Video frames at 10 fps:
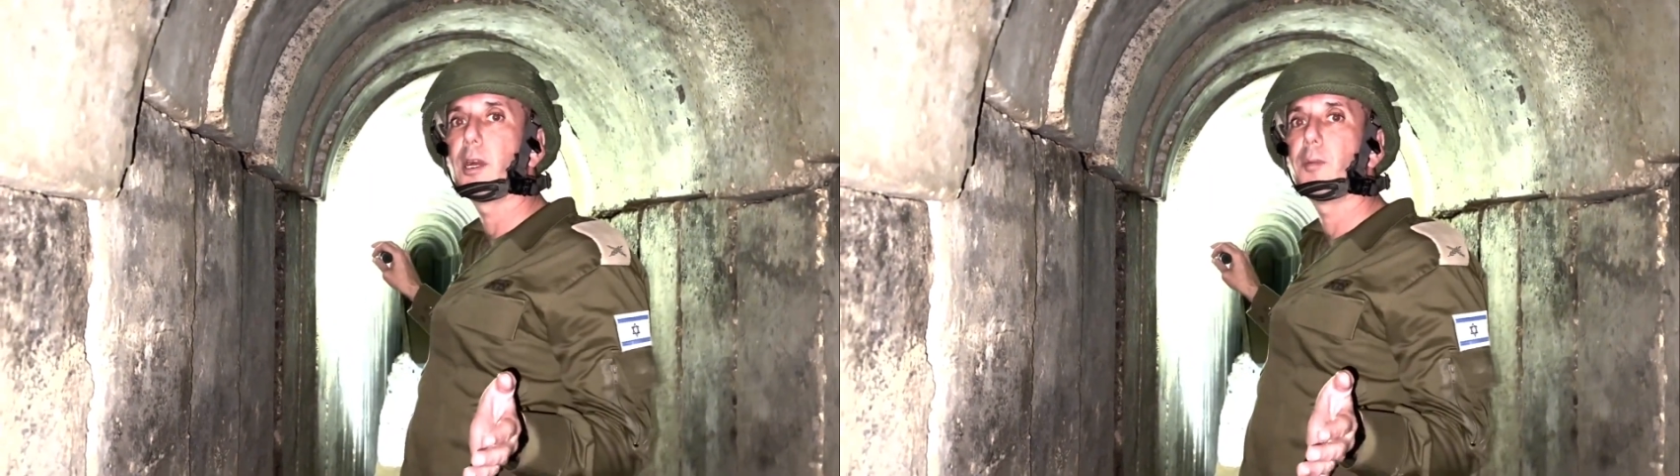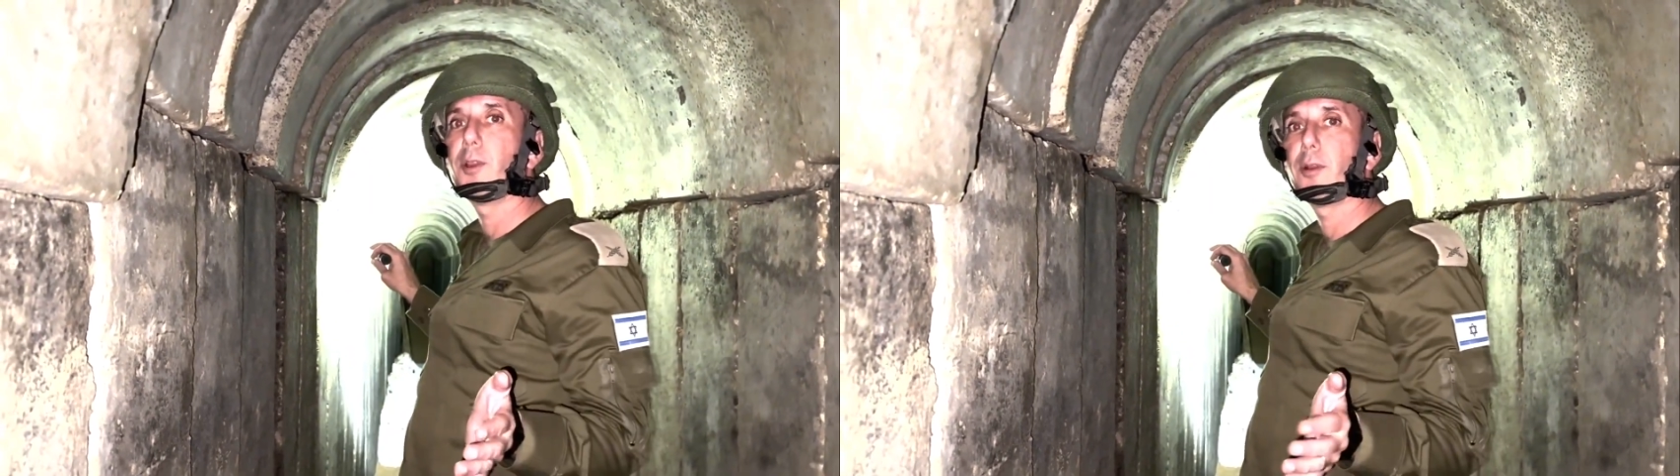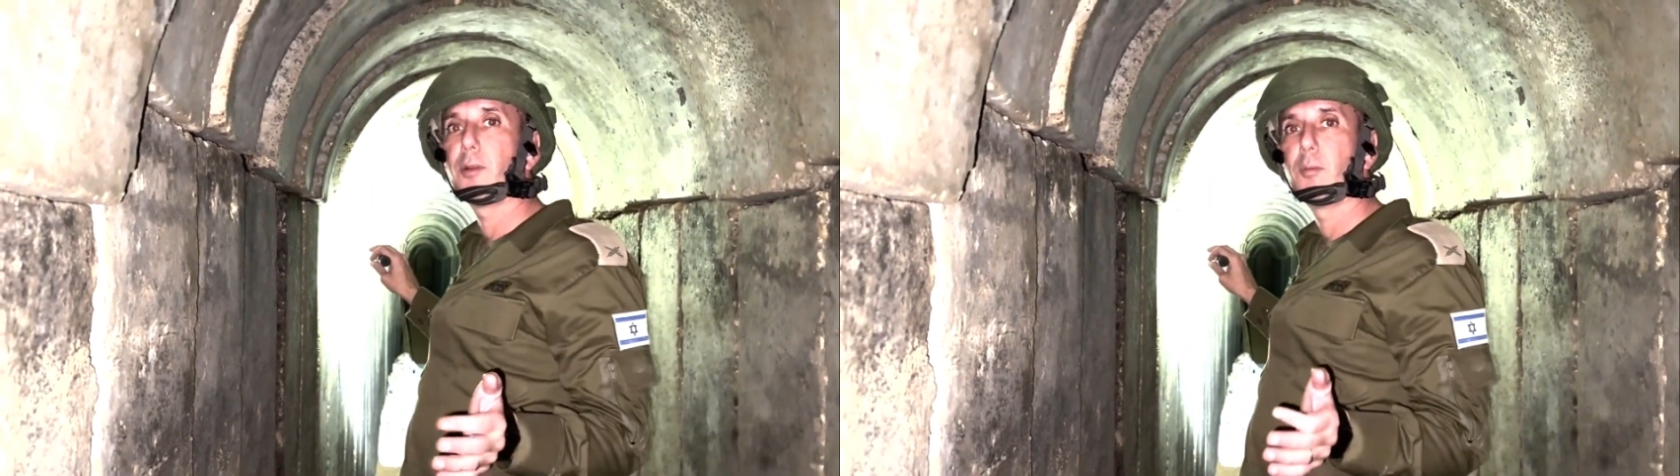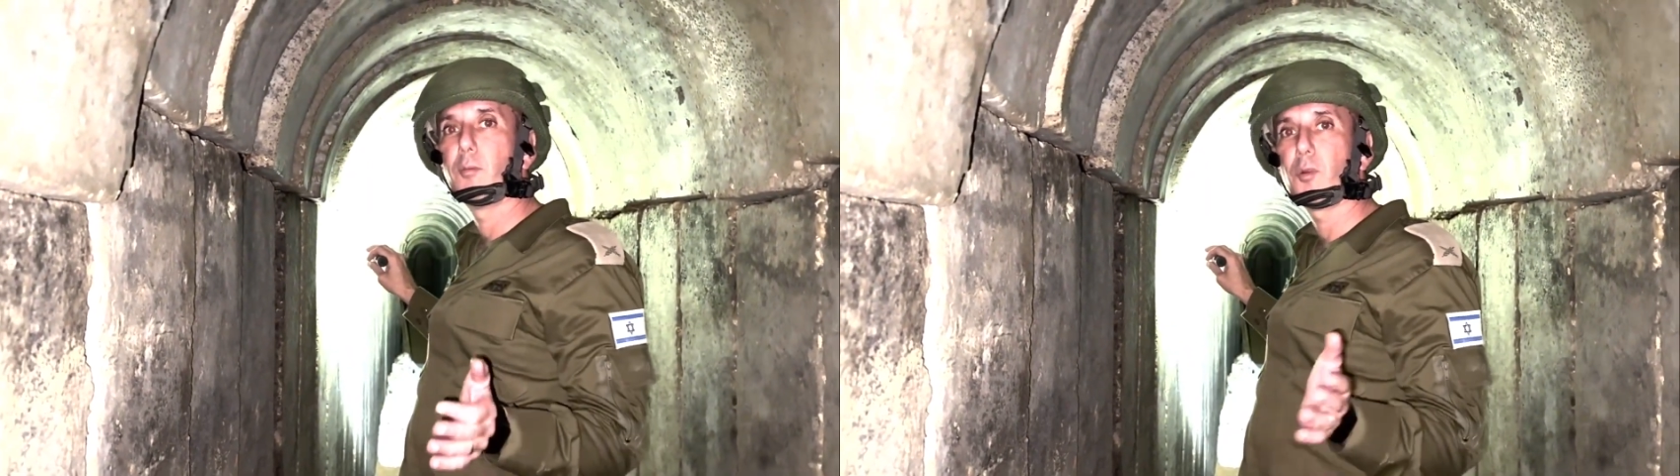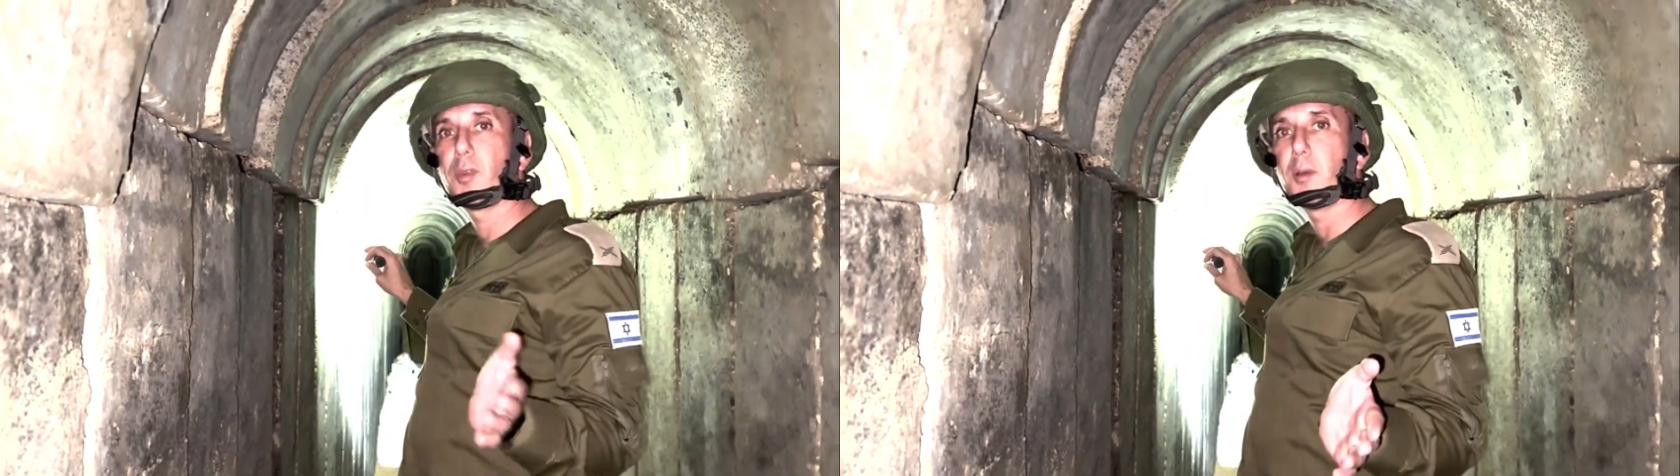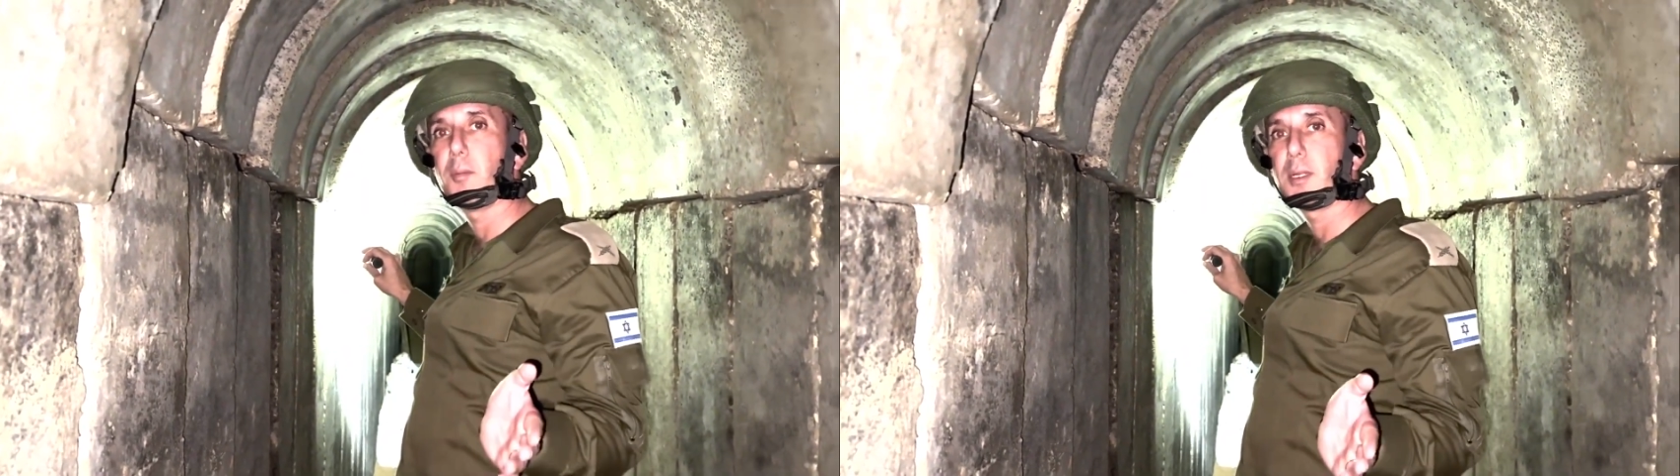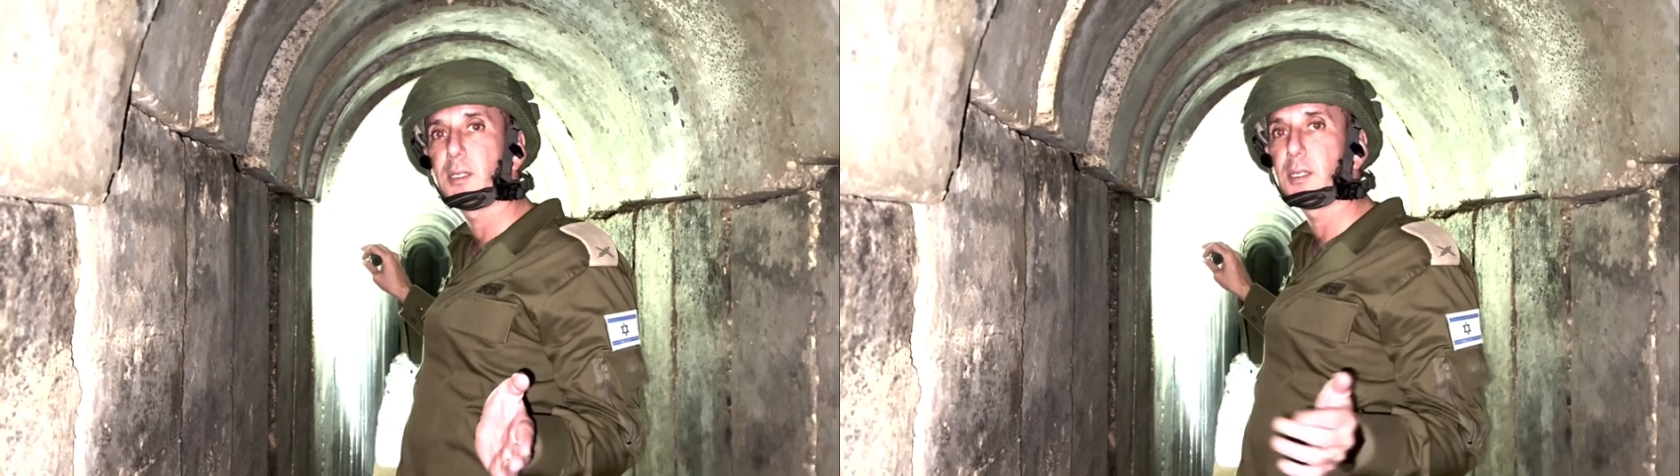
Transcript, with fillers: come here more than a month